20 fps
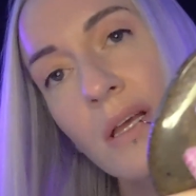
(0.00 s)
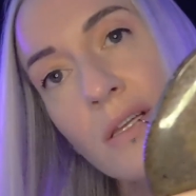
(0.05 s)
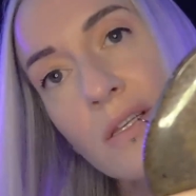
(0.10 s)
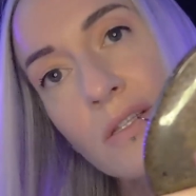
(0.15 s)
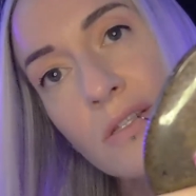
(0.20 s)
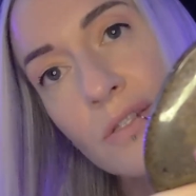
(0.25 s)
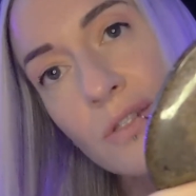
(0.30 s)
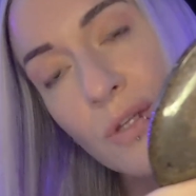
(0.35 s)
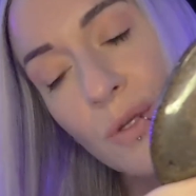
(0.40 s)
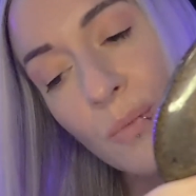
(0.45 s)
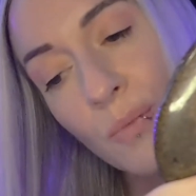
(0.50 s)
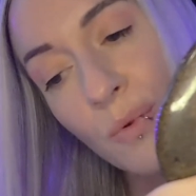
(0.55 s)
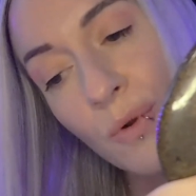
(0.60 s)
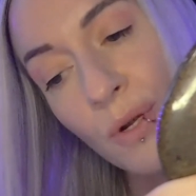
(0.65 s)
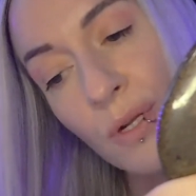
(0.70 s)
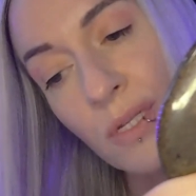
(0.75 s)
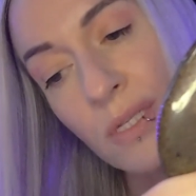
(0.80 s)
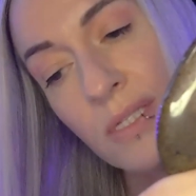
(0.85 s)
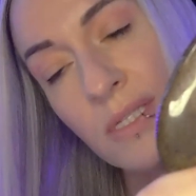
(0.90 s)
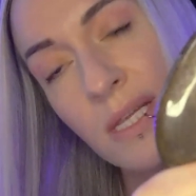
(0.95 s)
So
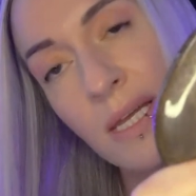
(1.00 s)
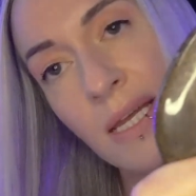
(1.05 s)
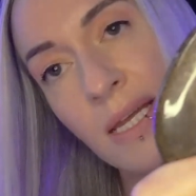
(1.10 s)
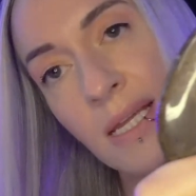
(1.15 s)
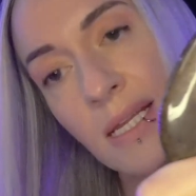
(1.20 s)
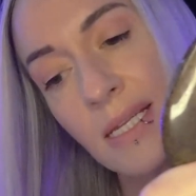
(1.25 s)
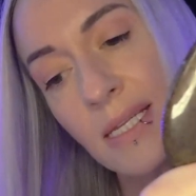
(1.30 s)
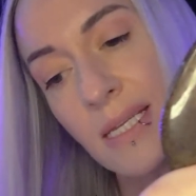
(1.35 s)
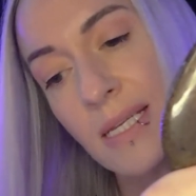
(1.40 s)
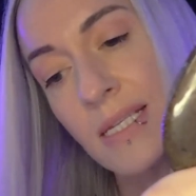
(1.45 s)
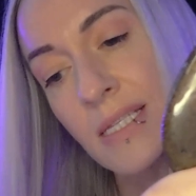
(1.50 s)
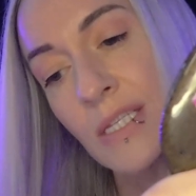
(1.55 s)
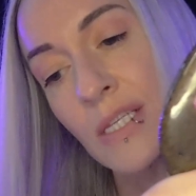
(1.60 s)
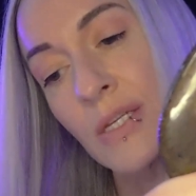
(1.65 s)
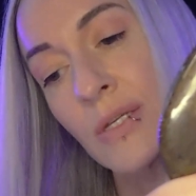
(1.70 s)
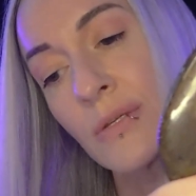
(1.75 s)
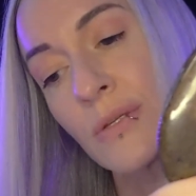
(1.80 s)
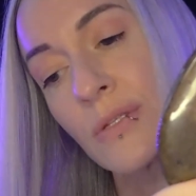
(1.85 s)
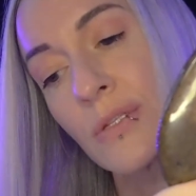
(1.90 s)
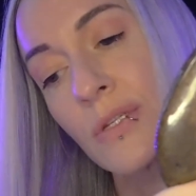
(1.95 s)
bronzite is
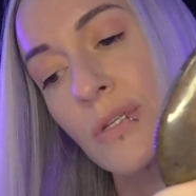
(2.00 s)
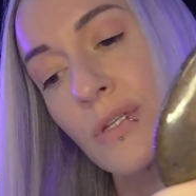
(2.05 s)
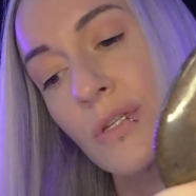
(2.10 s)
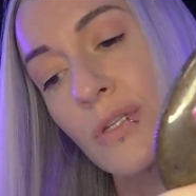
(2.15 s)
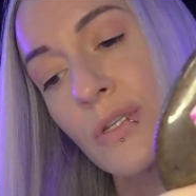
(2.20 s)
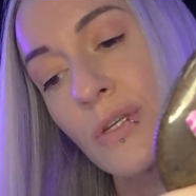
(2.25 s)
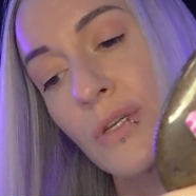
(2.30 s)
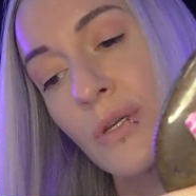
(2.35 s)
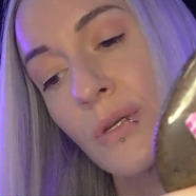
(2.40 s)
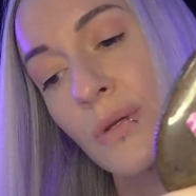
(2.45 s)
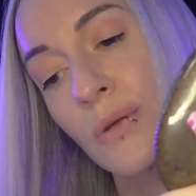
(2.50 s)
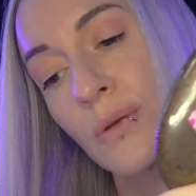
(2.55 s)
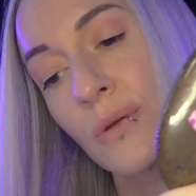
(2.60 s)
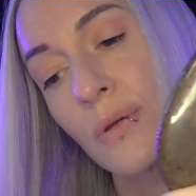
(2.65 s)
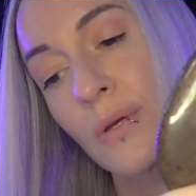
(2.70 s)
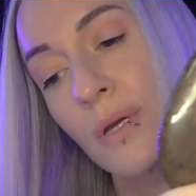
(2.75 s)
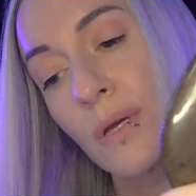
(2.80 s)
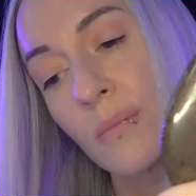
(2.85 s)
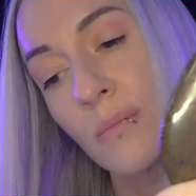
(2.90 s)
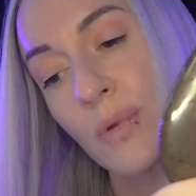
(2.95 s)
used to
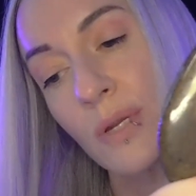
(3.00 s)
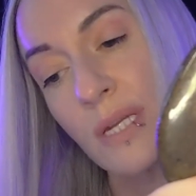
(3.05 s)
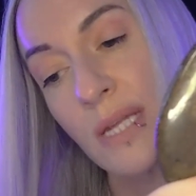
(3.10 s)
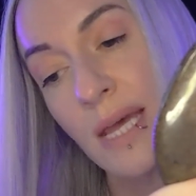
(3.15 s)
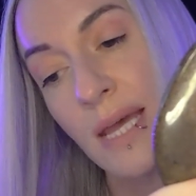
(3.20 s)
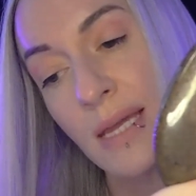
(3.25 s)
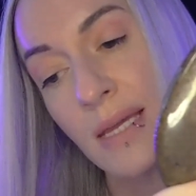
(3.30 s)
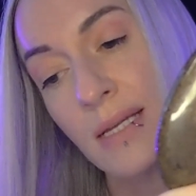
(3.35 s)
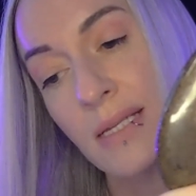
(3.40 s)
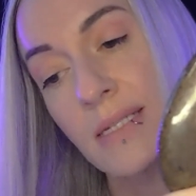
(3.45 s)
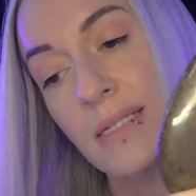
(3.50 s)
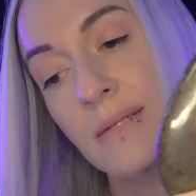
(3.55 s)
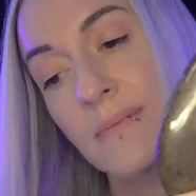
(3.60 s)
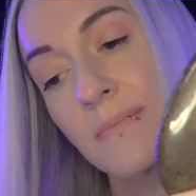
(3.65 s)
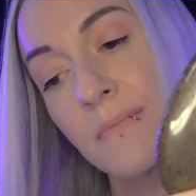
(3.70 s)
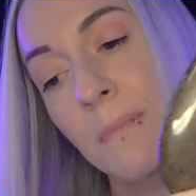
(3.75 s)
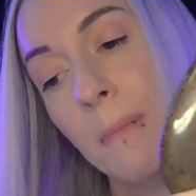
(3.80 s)
protect,